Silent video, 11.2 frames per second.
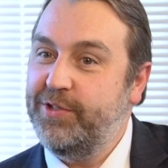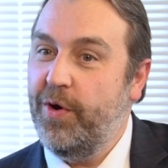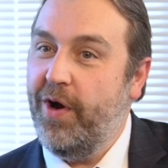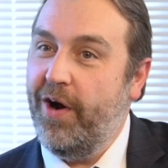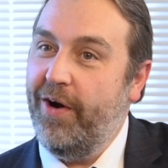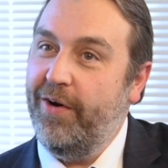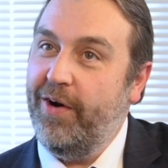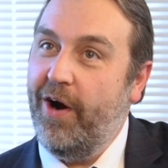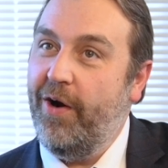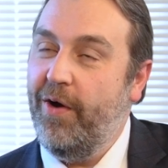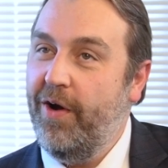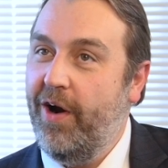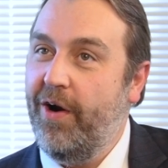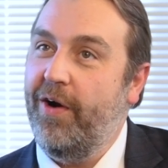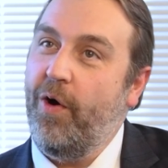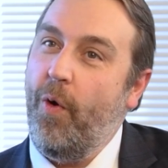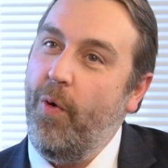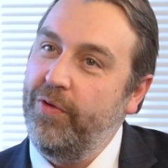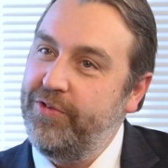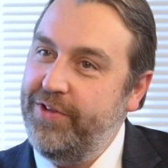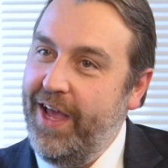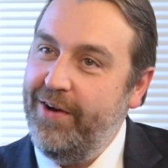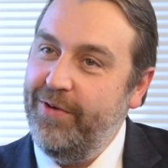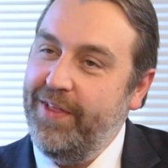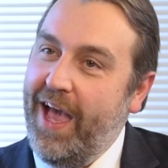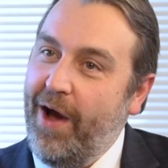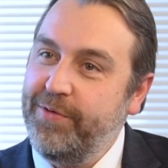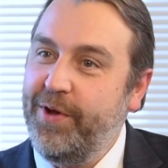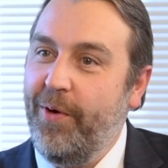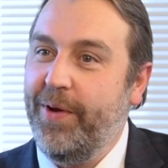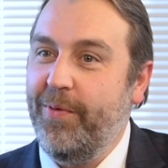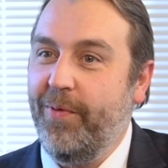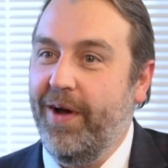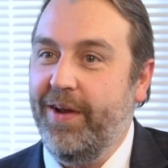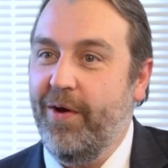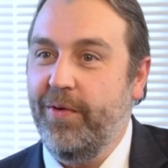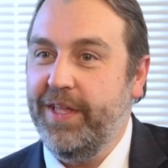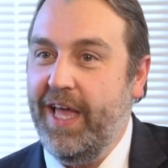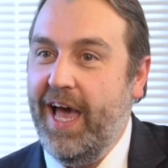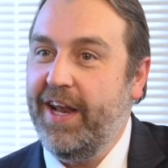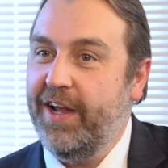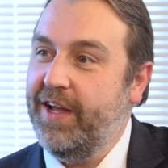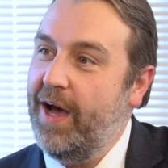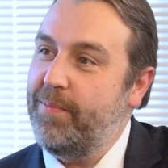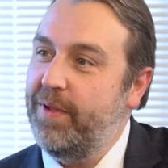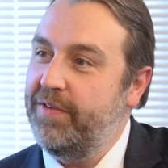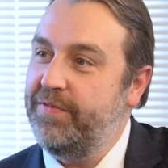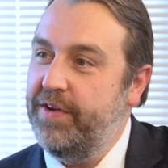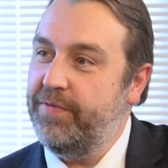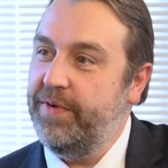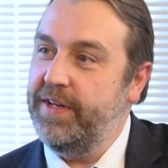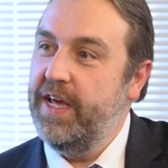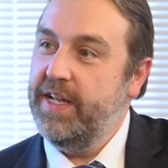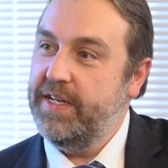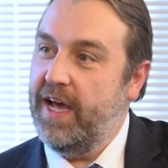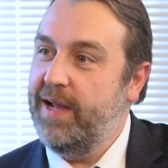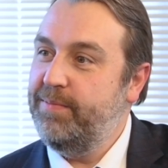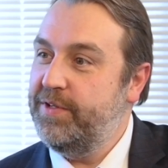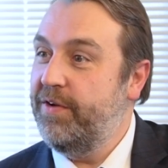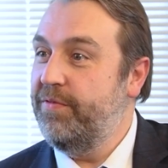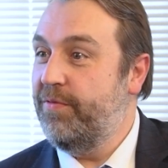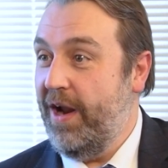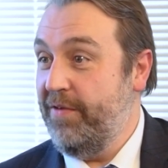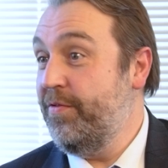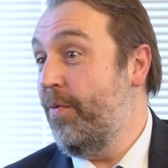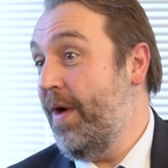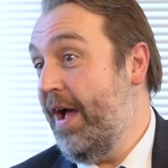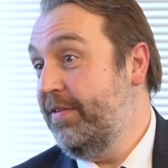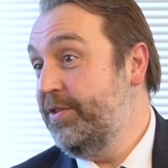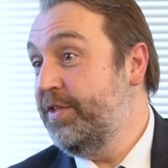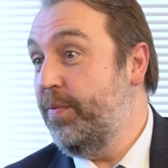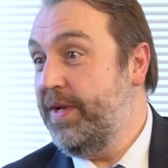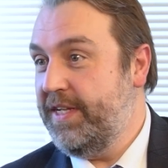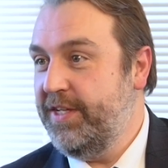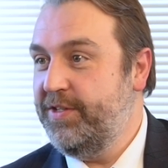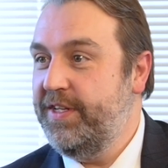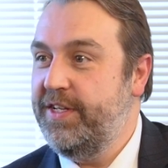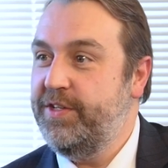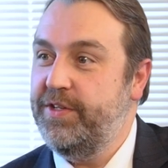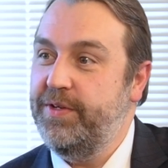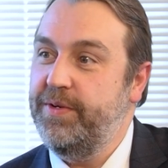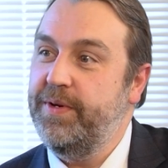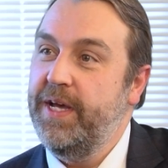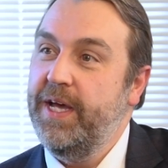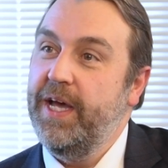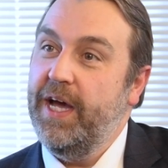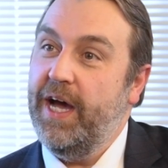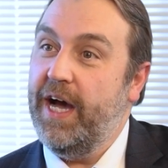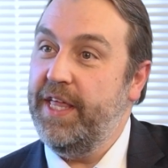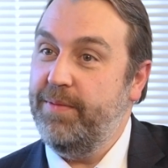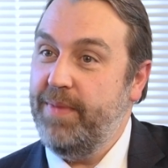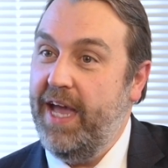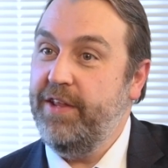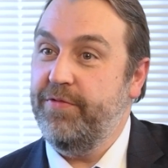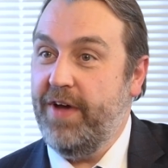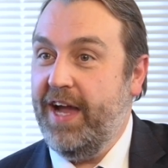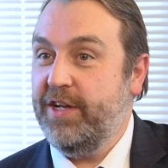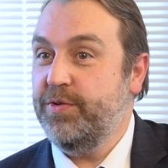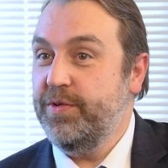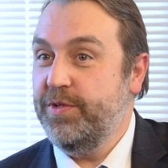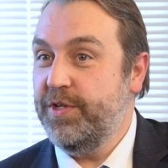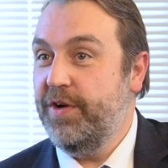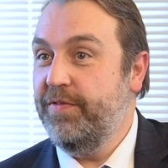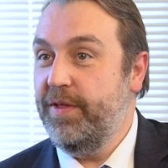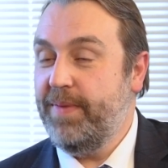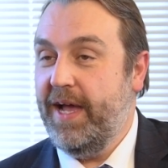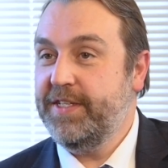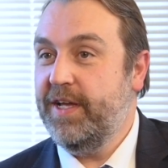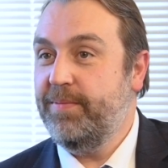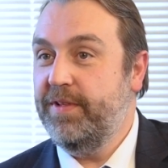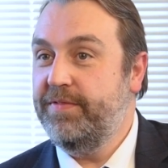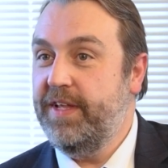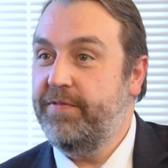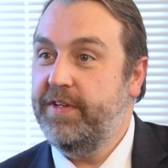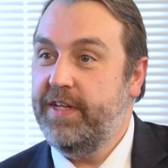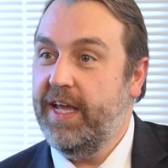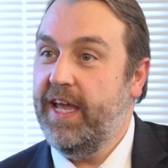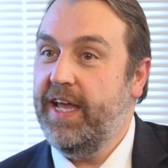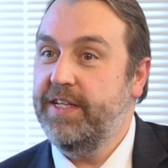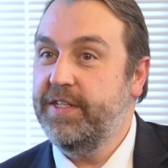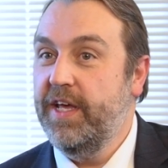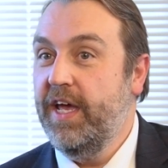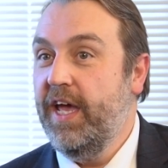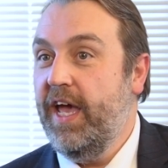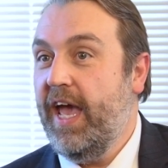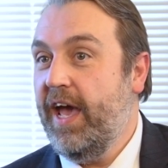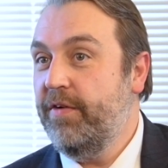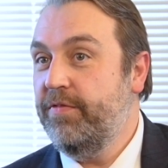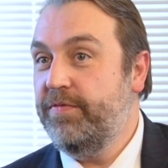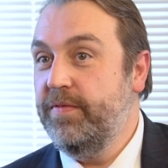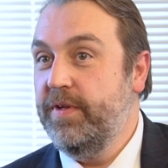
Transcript: So our old standard, the outgoing one, only had a couple of different types of rifle rounds that we mm-hmm. tested it to. The manufacturers over the past couple of decades have